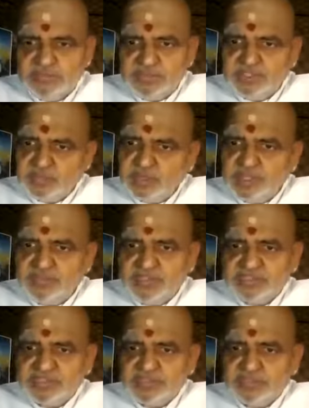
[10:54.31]
which all of
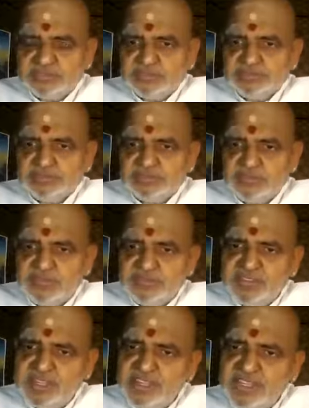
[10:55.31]
us
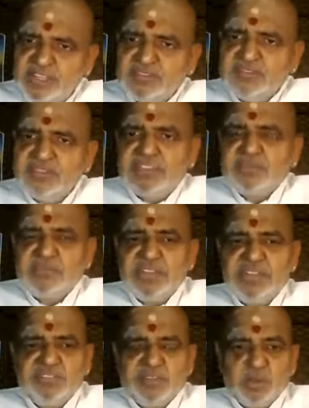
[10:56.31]
very
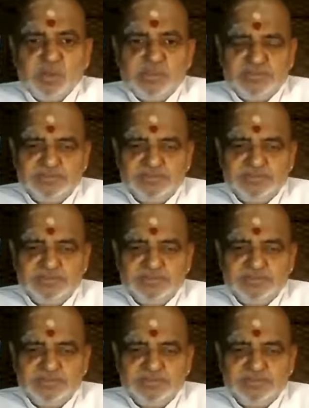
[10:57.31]
comfortably follow.